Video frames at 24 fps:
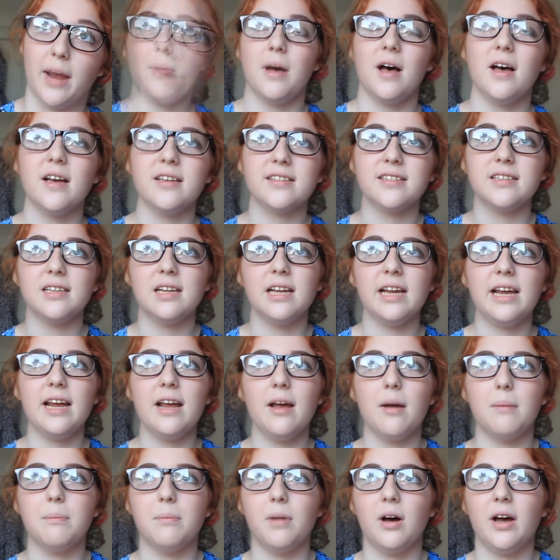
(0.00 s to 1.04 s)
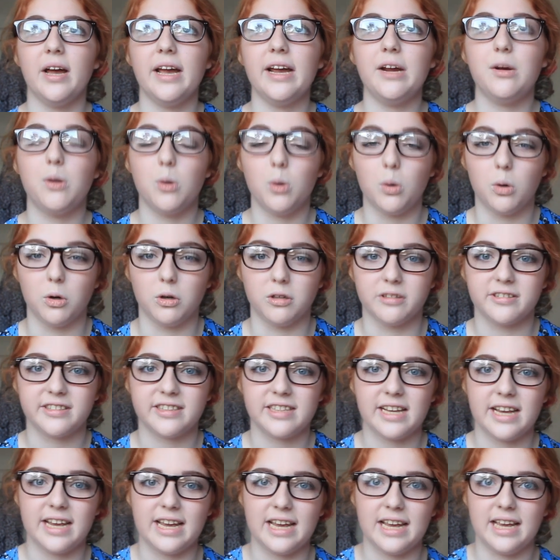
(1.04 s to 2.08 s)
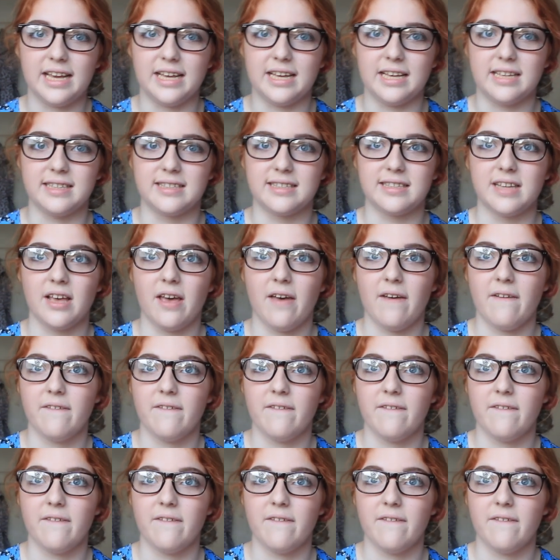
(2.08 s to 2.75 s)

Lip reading: Personally, my course is